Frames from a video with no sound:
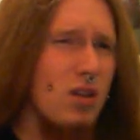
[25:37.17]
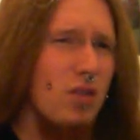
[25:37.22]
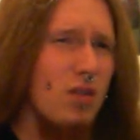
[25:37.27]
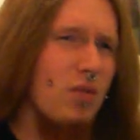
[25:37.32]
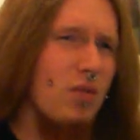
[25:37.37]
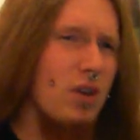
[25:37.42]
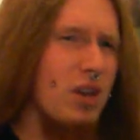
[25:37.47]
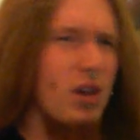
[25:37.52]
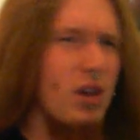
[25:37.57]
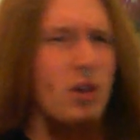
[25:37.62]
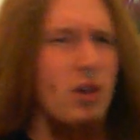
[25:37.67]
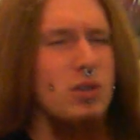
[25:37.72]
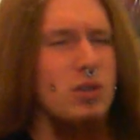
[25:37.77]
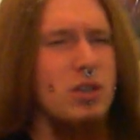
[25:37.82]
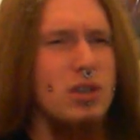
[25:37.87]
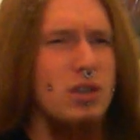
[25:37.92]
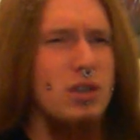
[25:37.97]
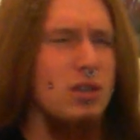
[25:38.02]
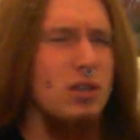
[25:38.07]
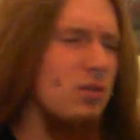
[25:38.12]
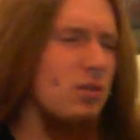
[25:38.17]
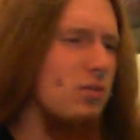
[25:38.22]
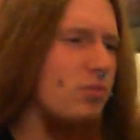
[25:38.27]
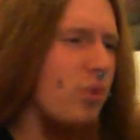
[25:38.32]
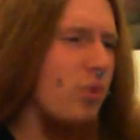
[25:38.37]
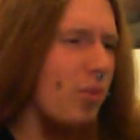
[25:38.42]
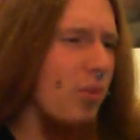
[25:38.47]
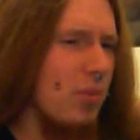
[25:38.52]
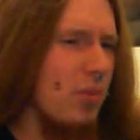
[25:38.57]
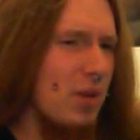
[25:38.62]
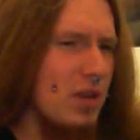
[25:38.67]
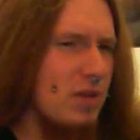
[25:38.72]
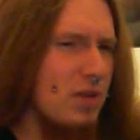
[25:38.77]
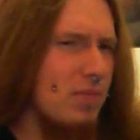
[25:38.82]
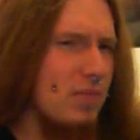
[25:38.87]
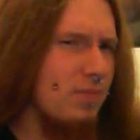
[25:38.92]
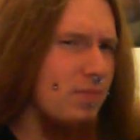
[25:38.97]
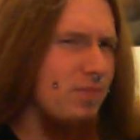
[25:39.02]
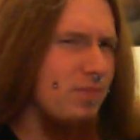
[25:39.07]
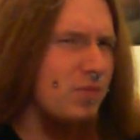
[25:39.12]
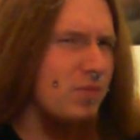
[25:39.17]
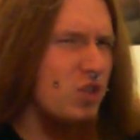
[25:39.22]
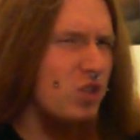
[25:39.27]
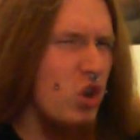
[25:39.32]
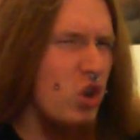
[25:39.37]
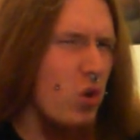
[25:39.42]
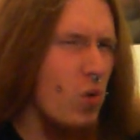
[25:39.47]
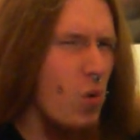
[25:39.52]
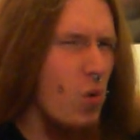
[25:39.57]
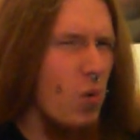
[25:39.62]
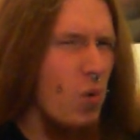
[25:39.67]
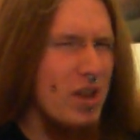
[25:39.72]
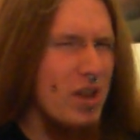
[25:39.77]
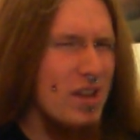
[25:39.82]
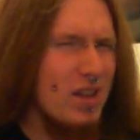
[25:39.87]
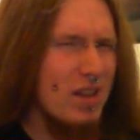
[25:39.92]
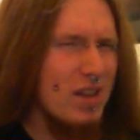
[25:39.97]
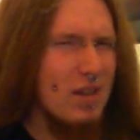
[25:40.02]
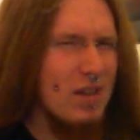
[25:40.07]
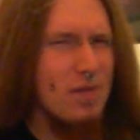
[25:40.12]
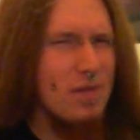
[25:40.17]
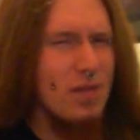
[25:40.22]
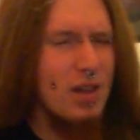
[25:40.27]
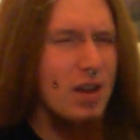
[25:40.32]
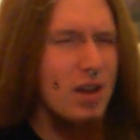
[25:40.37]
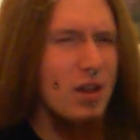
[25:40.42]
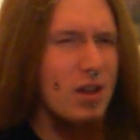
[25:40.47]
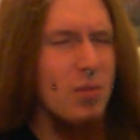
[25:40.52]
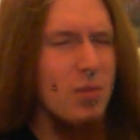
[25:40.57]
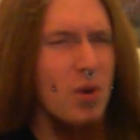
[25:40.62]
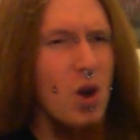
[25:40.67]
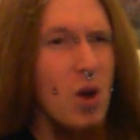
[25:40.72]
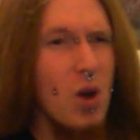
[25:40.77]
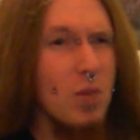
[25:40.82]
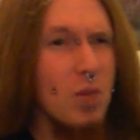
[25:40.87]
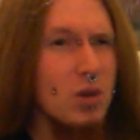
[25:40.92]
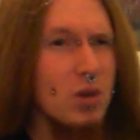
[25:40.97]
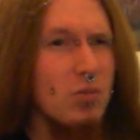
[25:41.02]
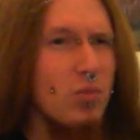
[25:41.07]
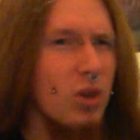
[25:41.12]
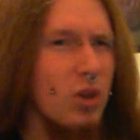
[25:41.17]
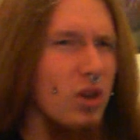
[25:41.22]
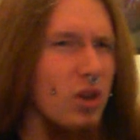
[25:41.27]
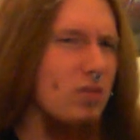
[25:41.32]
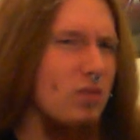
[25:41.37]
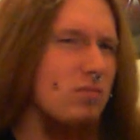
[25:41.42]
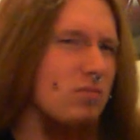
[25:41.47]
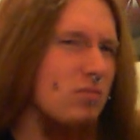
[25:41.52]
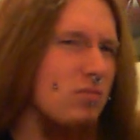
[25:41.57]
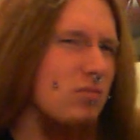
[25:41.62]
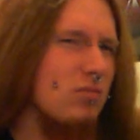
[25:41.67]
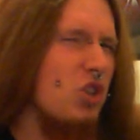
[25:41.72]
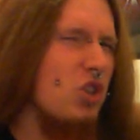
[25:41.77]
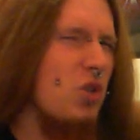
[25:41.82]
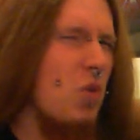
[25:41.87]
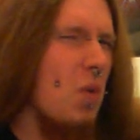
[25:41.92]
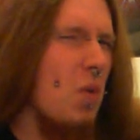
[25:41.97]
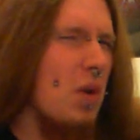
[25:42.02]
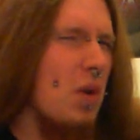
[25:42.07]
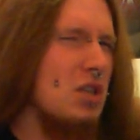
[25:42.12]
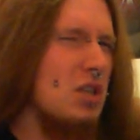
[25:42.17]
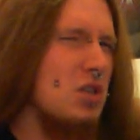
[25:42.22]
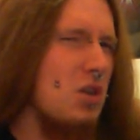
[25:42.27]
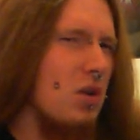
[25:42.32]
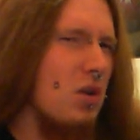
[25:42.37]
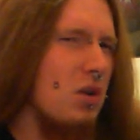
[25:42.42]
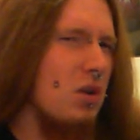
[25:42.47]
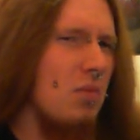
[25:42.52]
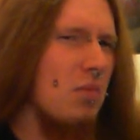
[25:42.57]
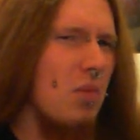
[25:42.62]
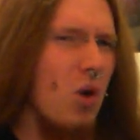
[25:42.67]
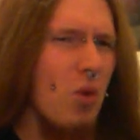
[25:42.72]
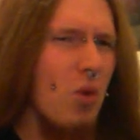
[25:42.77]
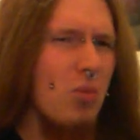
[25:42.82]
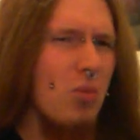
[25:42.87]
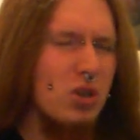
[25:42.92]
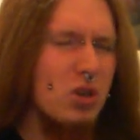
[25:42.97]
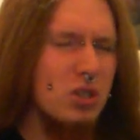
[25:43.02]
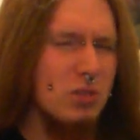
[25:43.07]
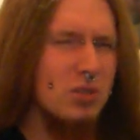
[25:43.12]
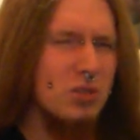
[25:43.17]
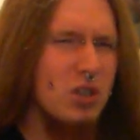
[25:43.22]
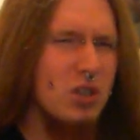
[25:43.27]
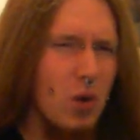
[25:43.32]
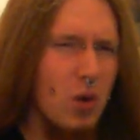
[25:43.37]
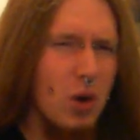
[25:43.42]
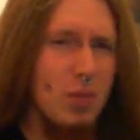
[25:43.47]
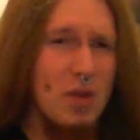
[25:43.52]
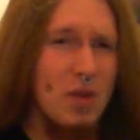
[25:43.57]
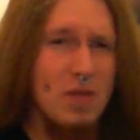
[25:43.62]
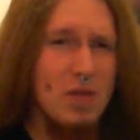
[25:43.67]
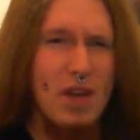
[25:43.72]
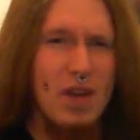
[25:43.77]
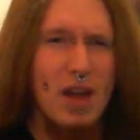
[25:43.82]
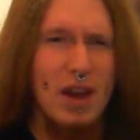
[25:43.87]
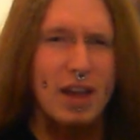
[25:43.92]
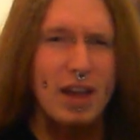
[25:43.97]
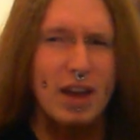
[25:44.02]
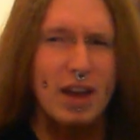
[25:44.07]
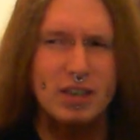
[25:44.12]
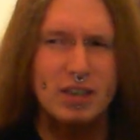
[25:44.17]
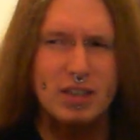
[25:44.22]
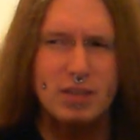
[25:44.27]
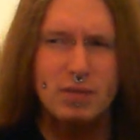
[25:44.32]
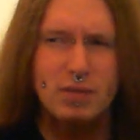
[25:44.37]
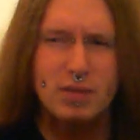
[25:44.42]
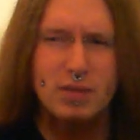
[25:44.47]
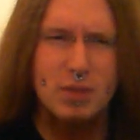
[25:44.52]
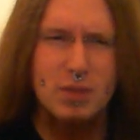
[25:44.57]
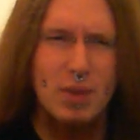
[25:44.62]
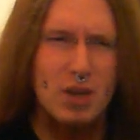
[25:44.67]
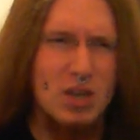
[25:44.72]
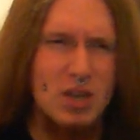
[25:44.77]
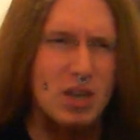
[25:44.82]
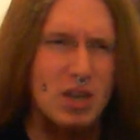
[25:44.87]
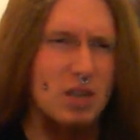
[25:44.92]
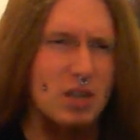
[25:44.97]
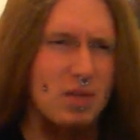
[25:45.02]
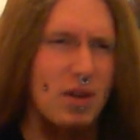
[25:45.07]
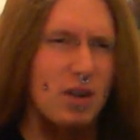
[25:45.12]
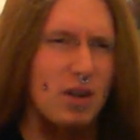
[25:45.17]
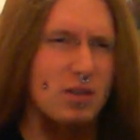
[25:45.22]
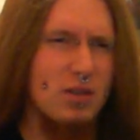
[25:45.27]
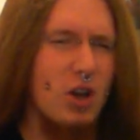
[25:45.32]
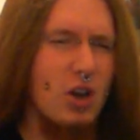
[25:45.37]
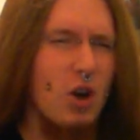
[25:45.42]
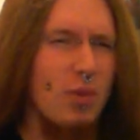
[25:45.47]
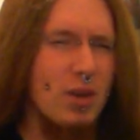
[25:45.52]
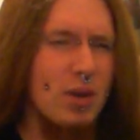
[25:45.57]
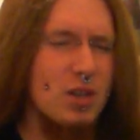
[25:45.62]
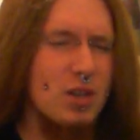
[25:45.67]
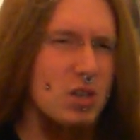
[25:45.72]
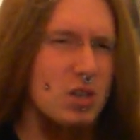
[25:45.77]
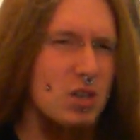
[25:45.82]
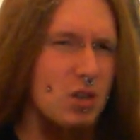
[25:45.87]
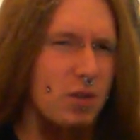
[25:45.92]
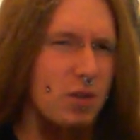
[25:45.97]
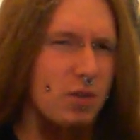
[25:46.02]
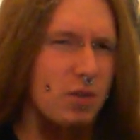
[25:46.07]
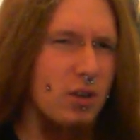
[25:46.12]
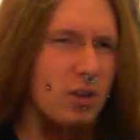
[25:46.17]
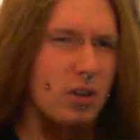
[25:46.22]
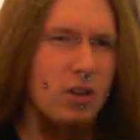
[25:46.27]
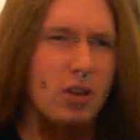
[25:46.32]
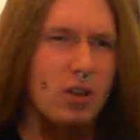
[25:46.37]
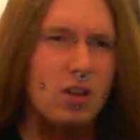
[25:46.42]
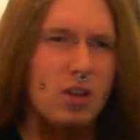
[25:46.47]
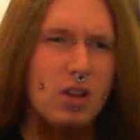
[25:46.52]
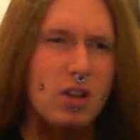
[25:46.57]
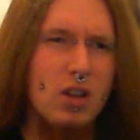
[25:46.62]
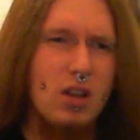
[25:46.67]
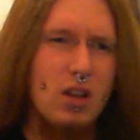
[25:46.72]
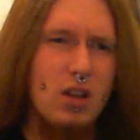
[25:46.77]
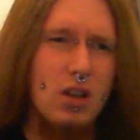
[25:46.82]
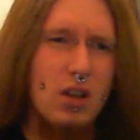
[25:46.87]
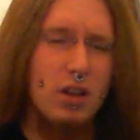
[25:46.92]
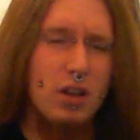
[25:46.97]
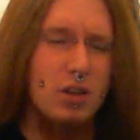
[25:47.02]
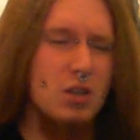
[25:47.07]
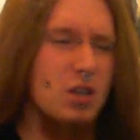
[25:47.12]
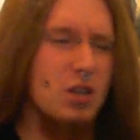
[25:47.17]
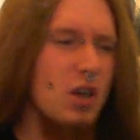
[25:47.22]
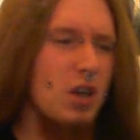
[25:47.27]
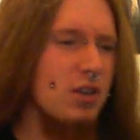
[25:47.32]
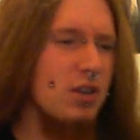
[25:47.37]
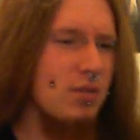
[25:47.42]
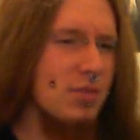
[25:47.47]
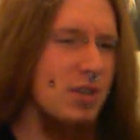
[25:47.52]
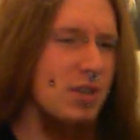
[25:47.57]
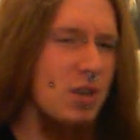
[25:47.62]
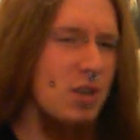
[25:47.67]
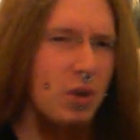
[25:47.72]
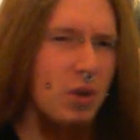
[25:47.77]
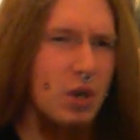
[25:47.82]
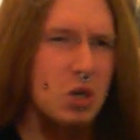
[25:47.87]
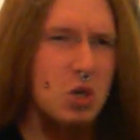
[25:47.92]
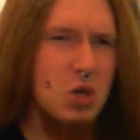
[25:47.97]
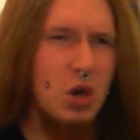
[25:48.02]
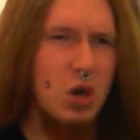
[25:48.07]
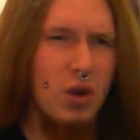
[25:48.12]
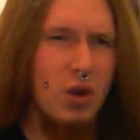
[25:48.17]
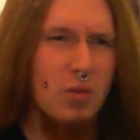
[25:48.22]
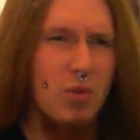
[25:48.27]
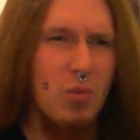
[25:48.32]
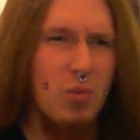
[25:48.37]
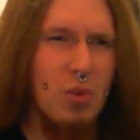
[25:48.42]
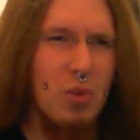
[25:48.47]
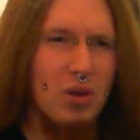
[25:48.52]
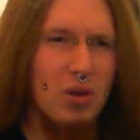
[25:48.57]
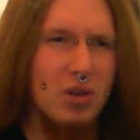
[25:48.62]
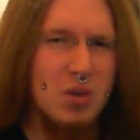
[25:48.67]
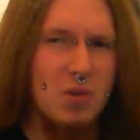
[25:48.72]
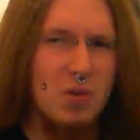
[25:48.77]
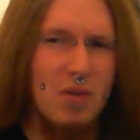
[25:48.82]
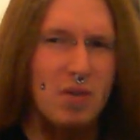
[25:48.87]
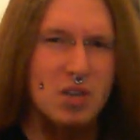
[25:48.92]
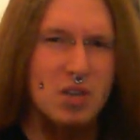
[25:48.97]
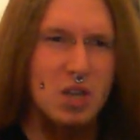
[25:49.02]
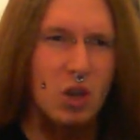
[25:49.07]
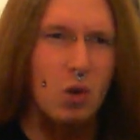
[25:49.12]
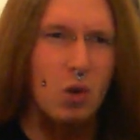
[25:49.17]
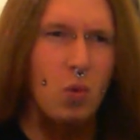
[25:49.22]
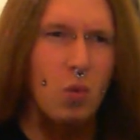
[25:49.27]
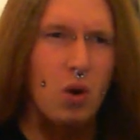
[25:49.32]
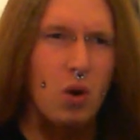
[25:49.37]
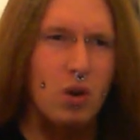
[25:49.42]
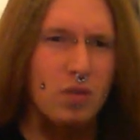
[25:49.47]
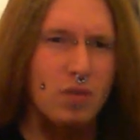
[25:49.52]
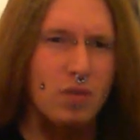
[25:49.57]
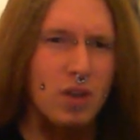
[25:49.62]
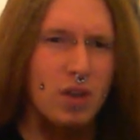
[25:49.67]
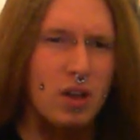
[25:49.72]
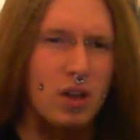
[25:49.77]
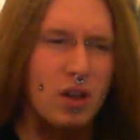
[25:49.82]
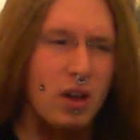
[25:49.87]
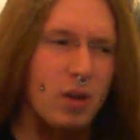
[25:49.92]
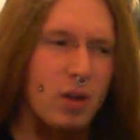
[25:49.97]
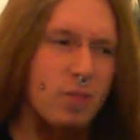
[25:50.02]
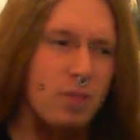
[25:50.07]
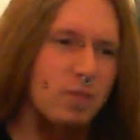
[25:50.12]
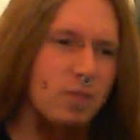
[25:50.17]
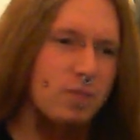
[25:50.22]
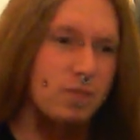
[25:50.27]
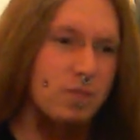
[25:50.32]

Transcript: videos probably be 2 a week, if that, at the moment, but 2 a week's good in my books. I'm still going to be fairly active, especially as far as comments and stuff are concerned. I'm still going to try and reply to every single one of you.